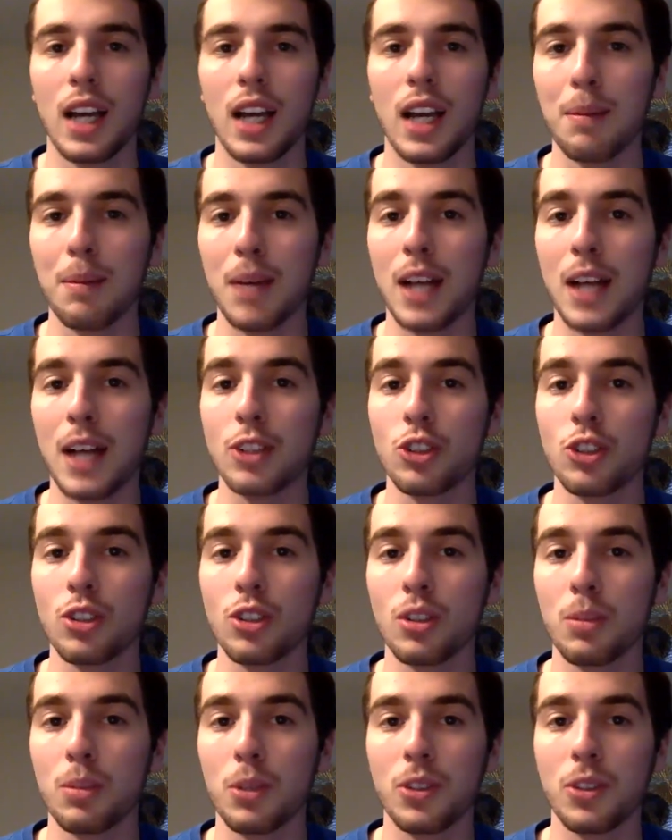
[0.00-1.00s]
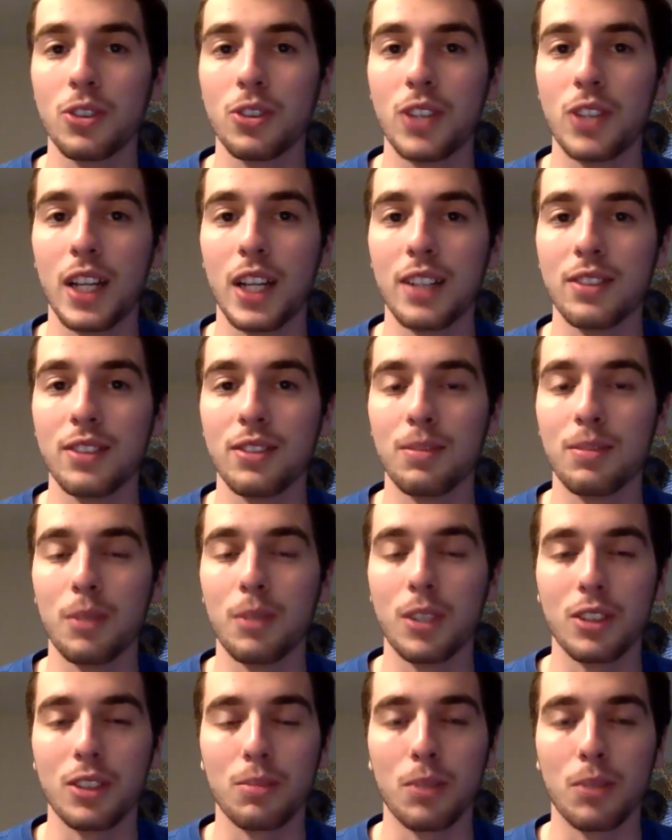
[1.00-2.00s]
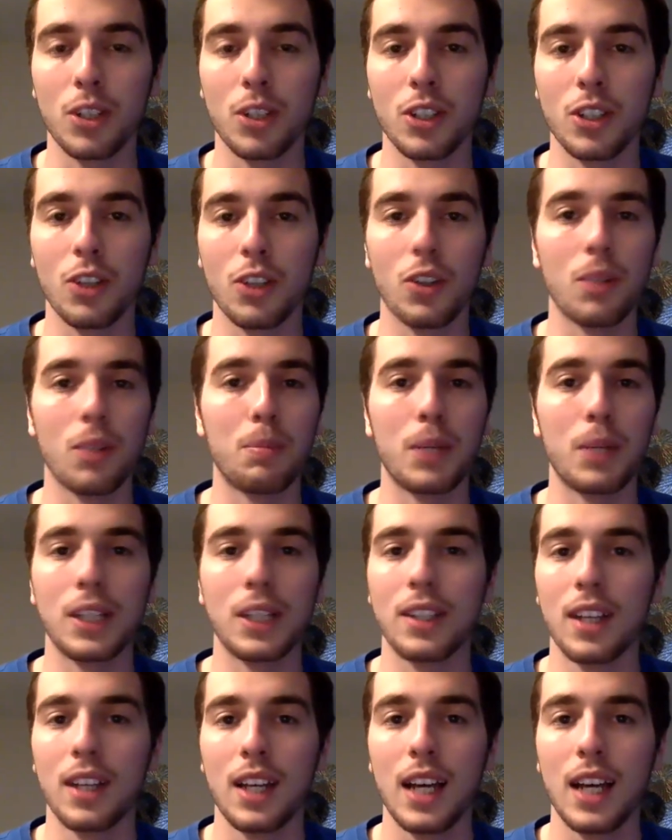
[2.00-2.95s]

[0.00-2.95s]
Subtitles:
I'm not sure about the status of Marcus Mariota, but